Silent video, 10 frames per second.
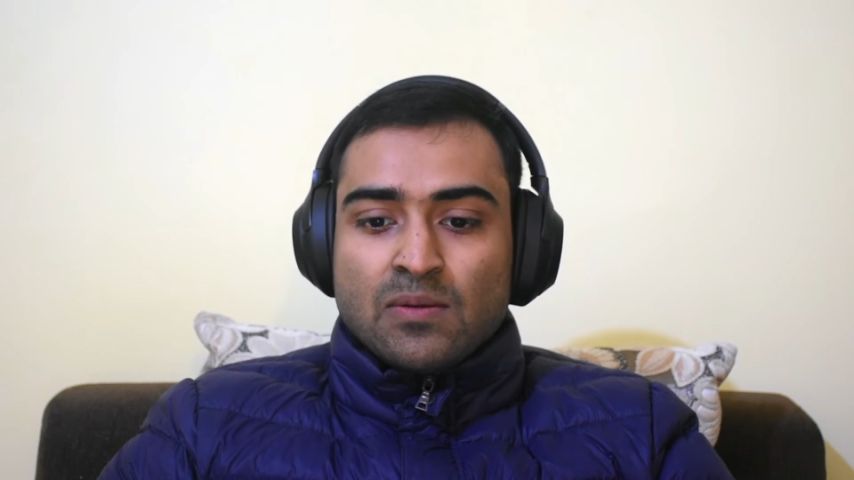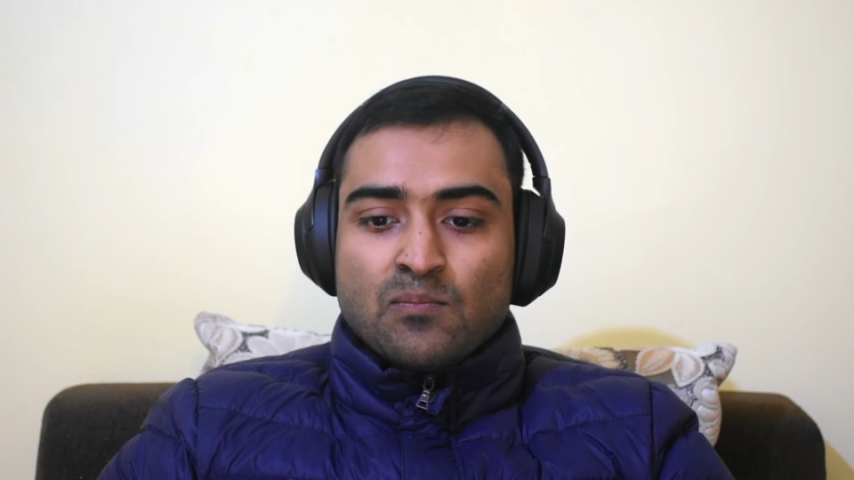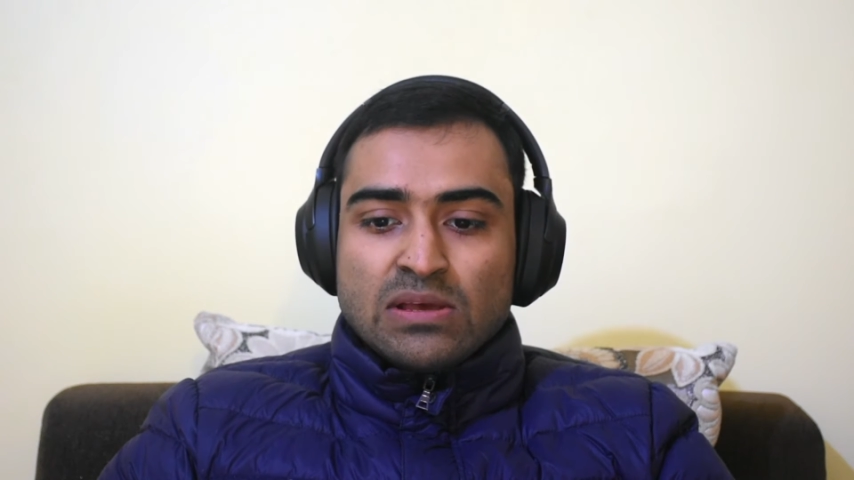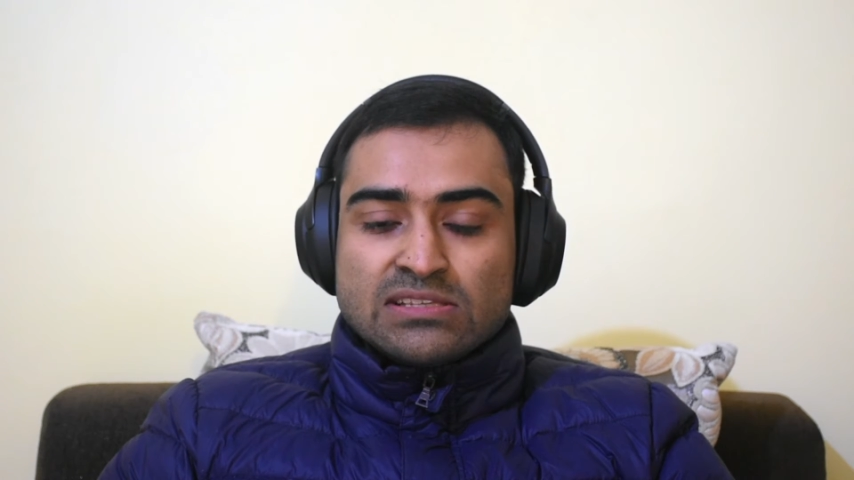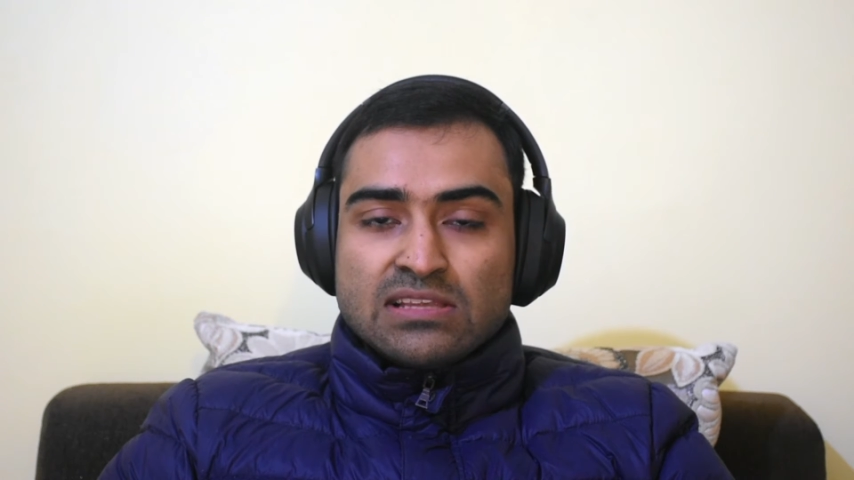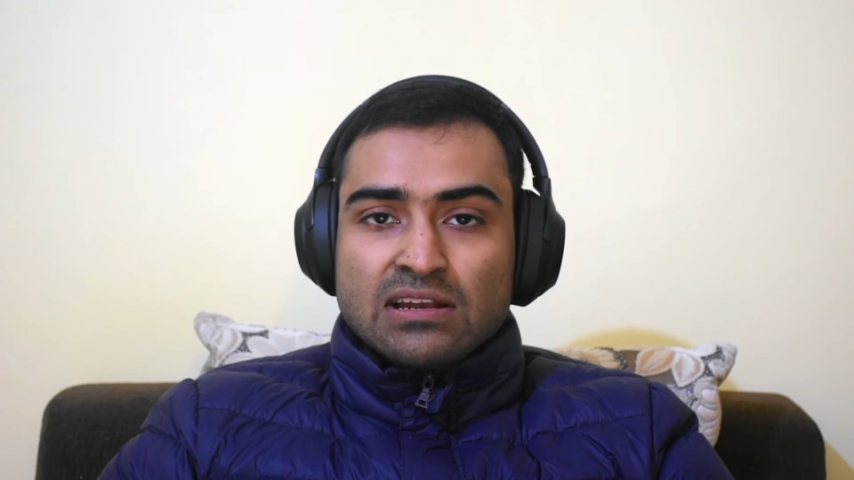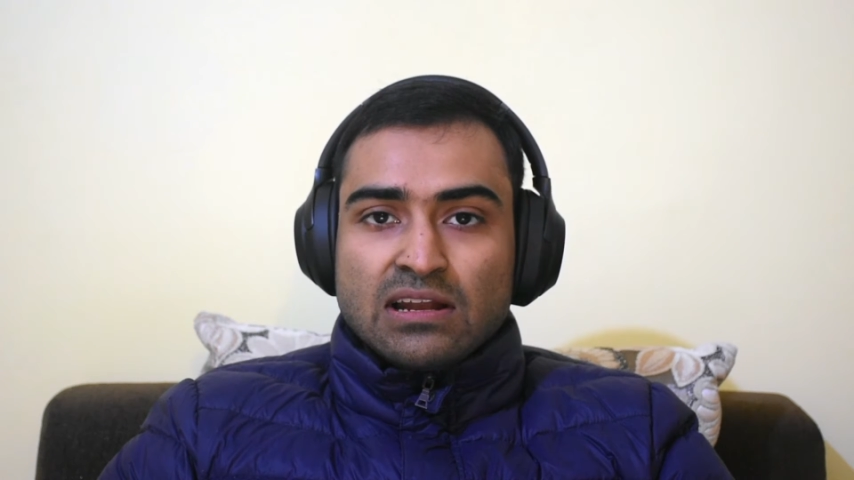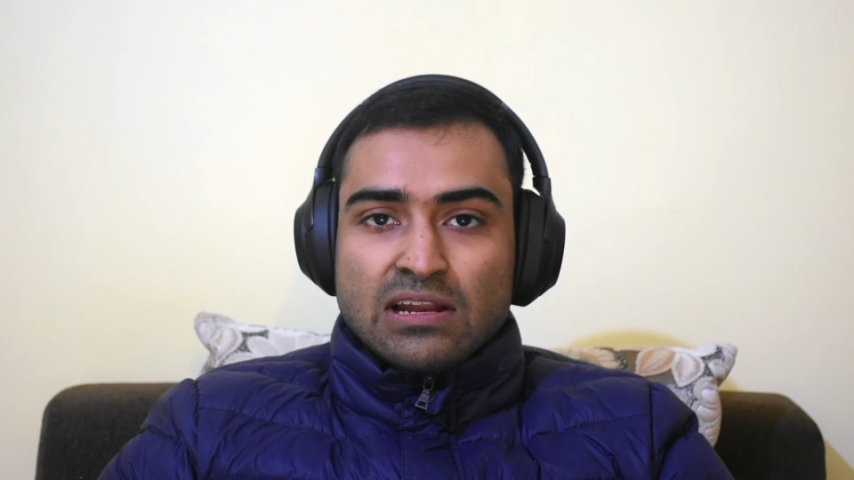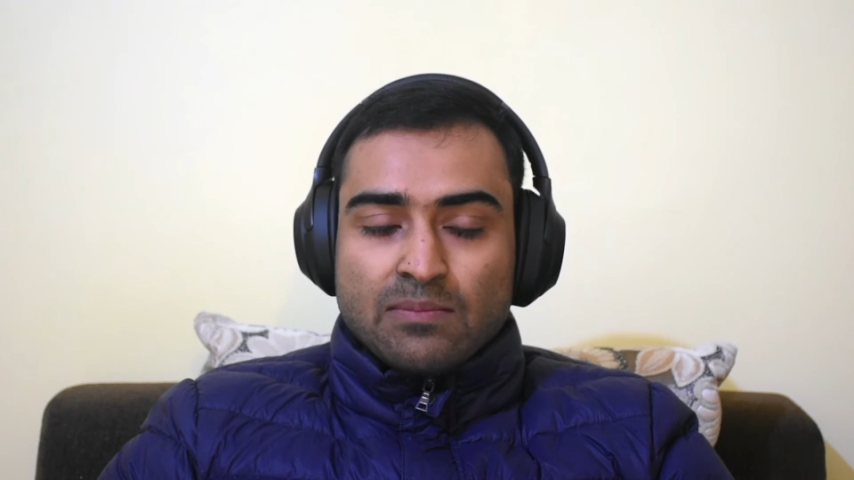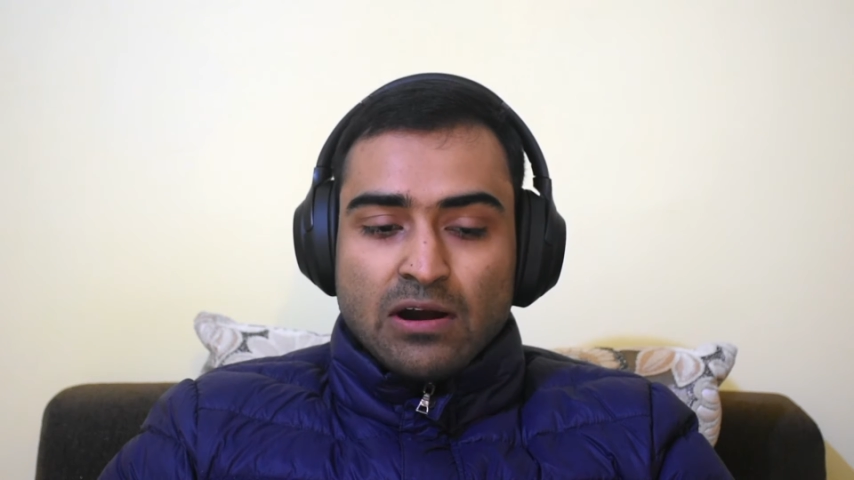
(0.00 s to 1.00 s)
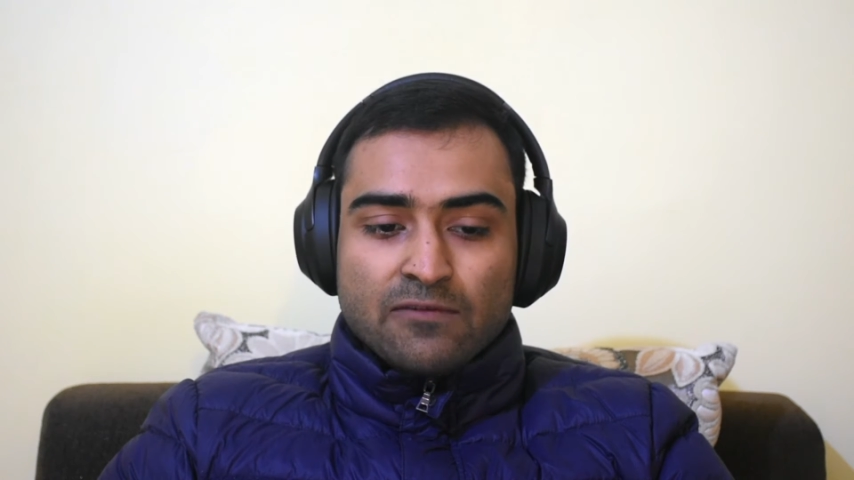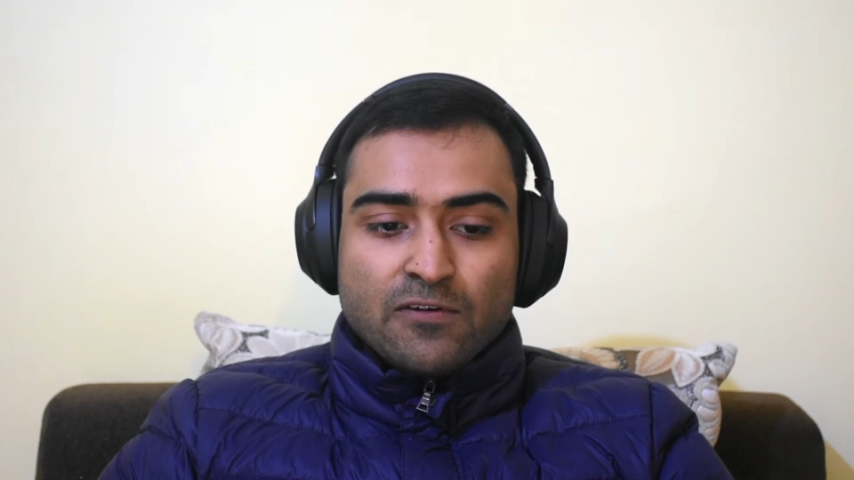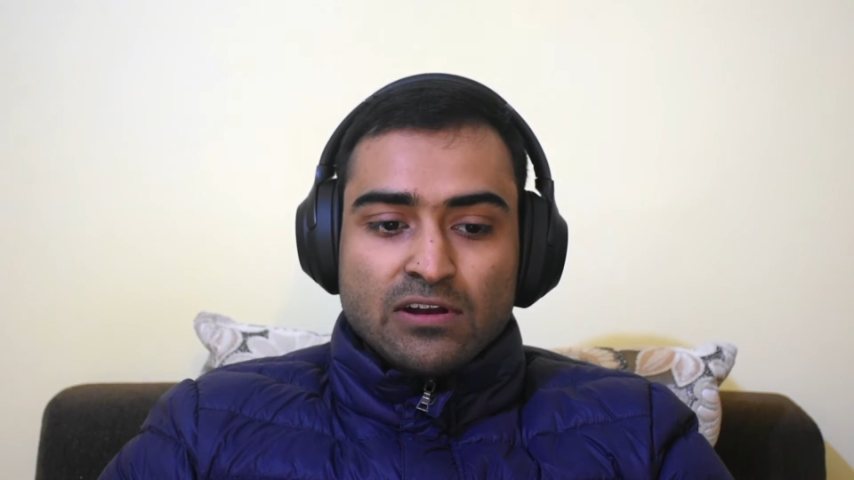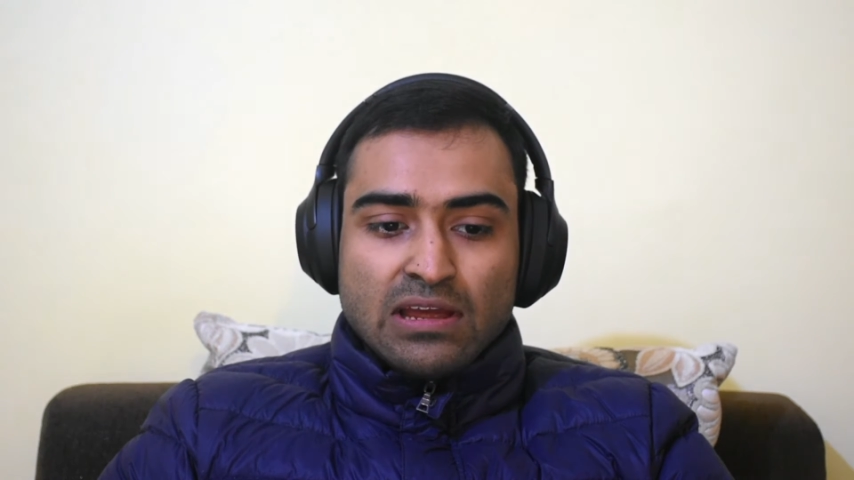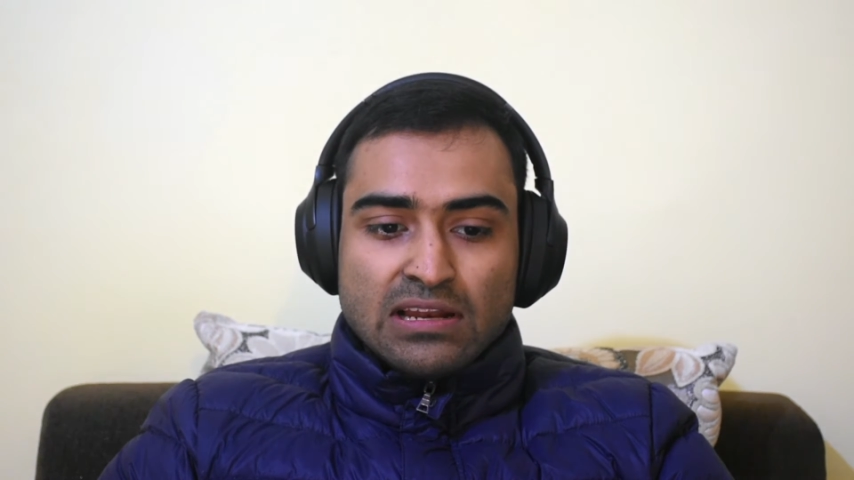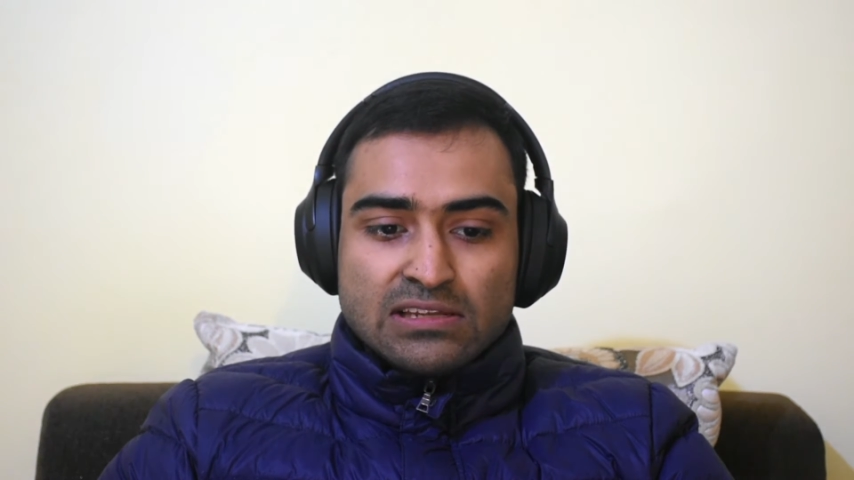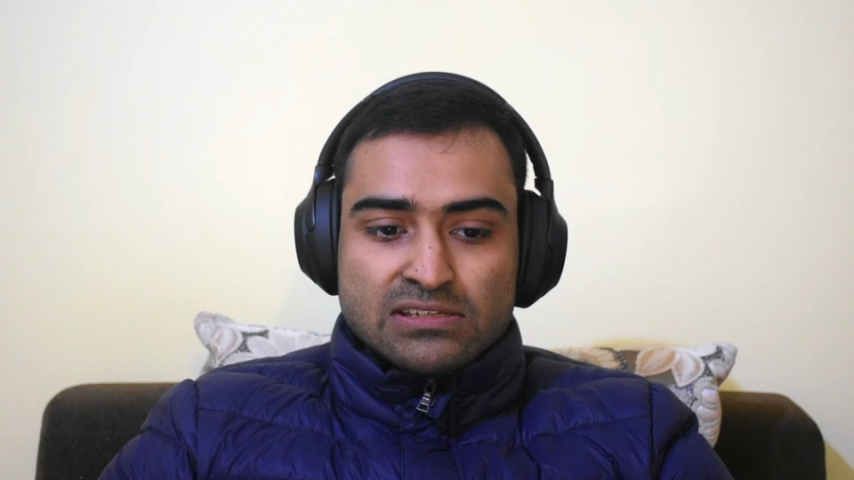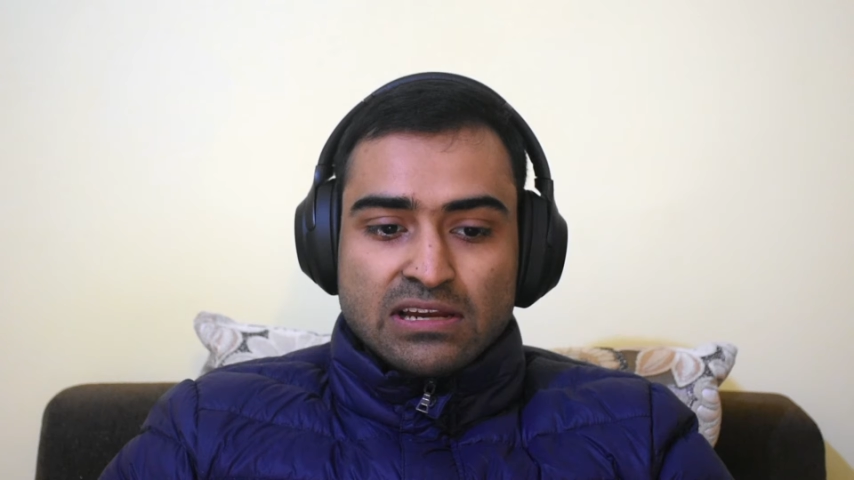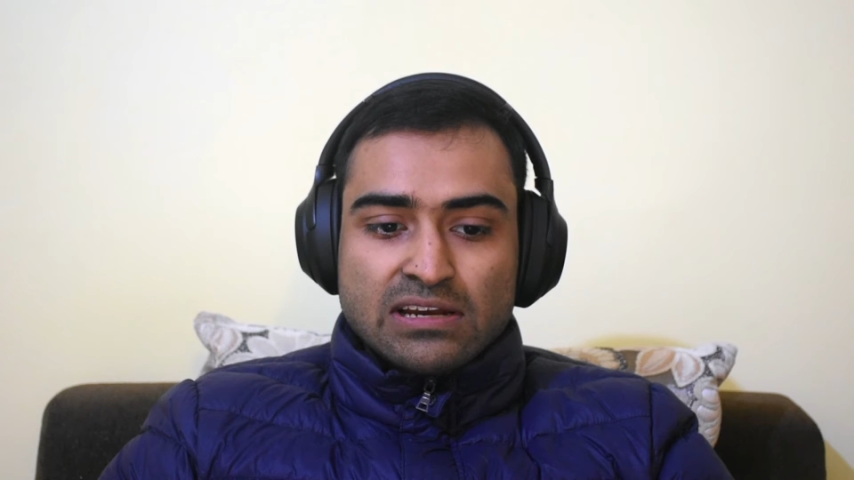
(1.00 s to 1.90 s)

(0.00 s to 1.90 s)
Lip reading: means that the demand for real estate